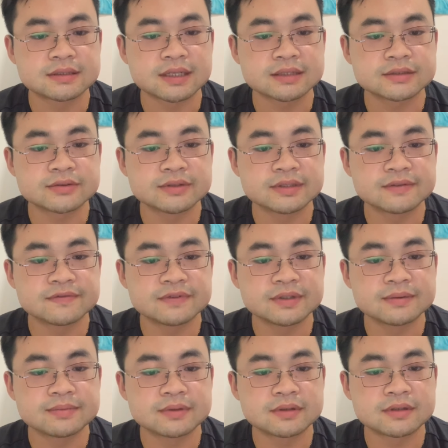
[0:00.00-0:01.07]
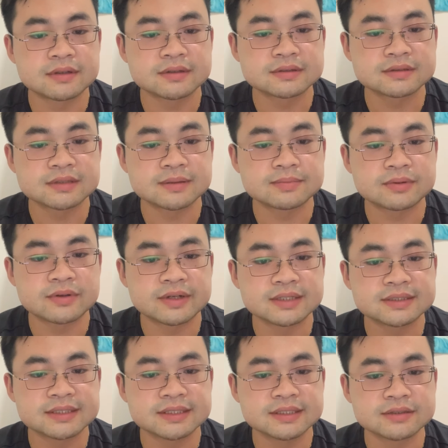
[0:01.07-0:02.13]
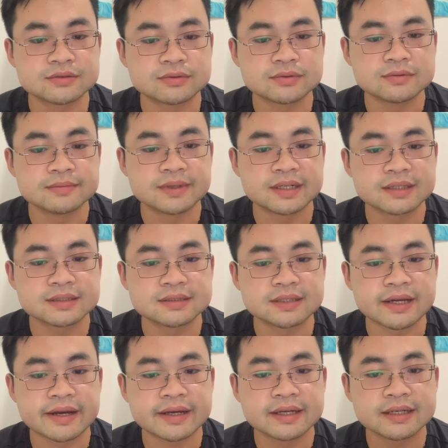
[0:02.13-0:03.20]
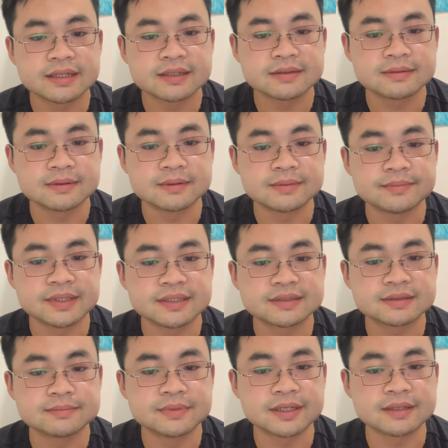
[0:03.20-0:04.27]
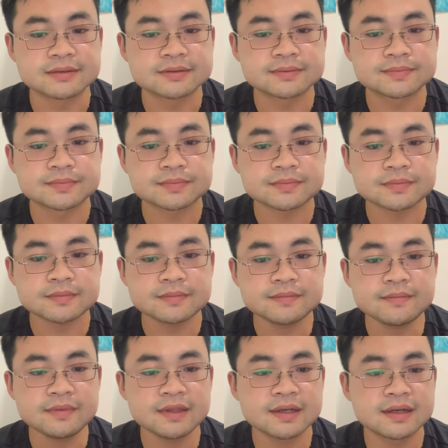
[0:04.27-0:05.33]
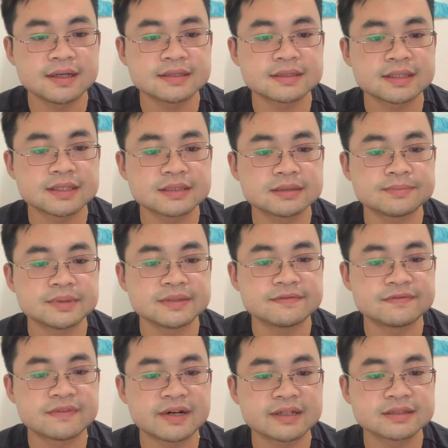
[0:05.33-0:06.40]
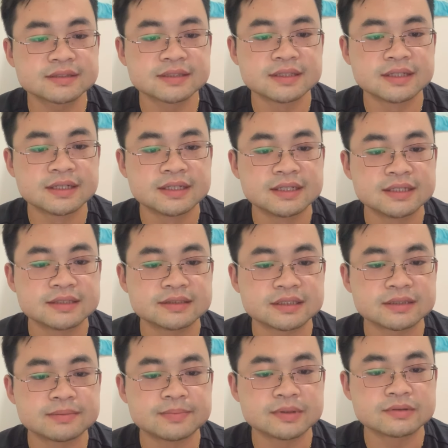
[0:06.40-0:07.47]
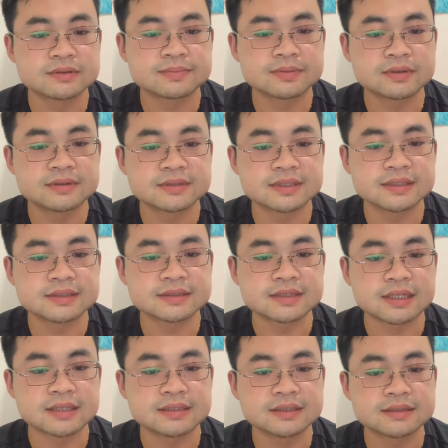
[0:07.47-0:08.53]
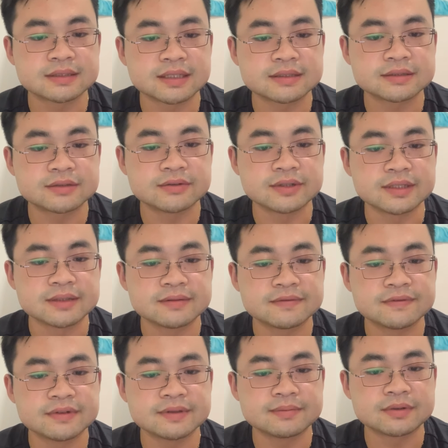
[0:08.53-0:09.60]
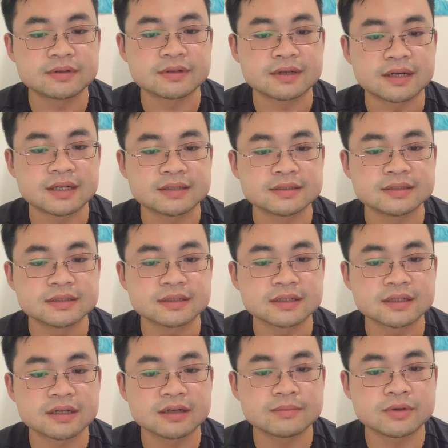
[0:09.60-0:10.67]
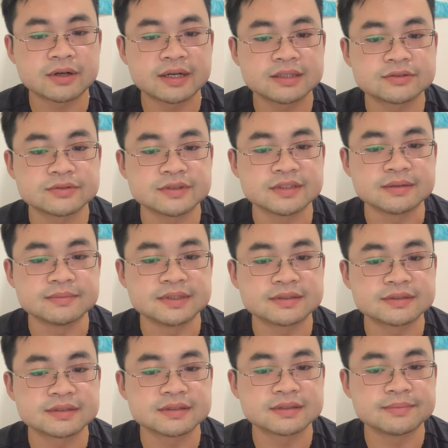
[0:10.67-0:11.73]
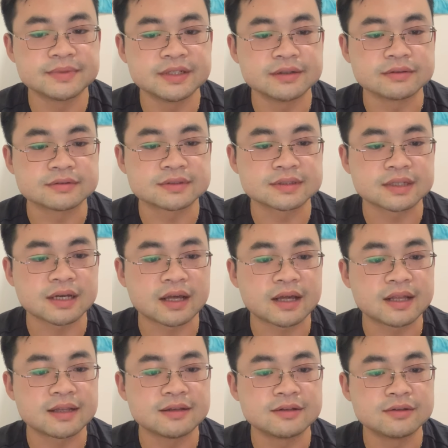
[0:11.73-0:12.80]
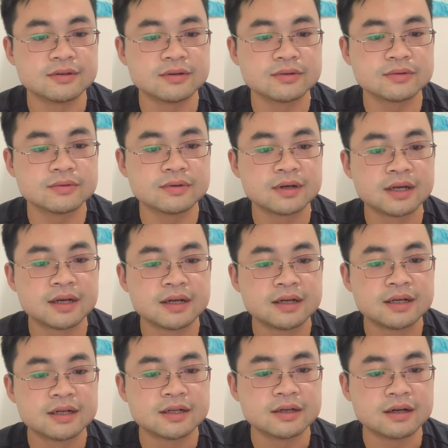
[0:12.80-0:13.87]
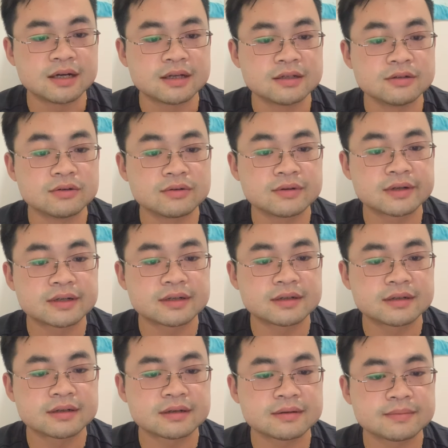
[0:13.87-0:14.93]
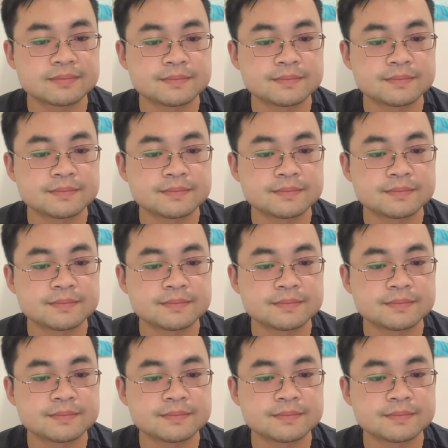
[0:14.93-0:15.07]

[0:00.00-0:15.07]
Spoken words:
fiber separated to make nine mismatch. It has been found that both proteins and dietary fiber and carbohydrate mixed meals can lower